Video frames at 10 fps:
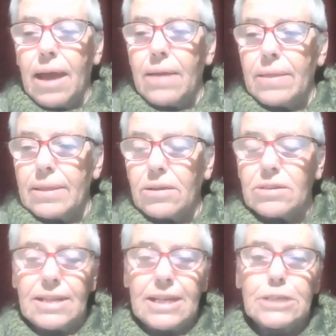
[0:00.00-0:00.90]
and
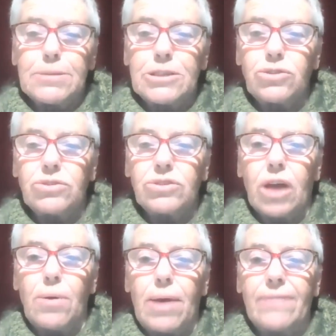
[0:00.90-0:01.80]
because lesbians used to
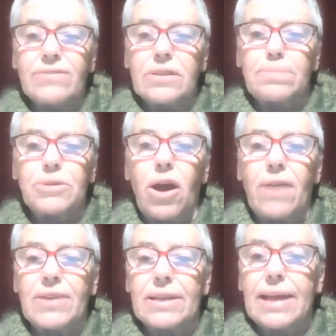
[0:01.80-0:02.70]
go after the
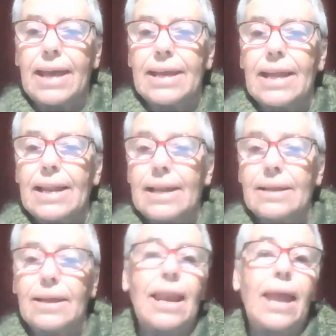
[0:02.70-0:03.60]
private gay
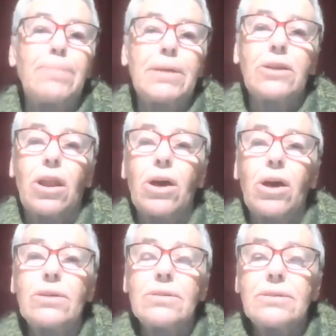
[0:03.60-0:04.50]
club had
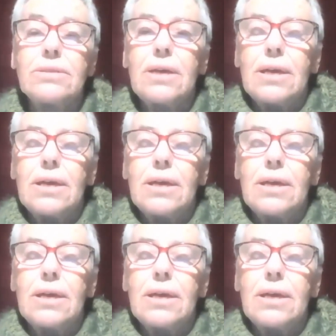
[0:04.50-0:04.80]
closed.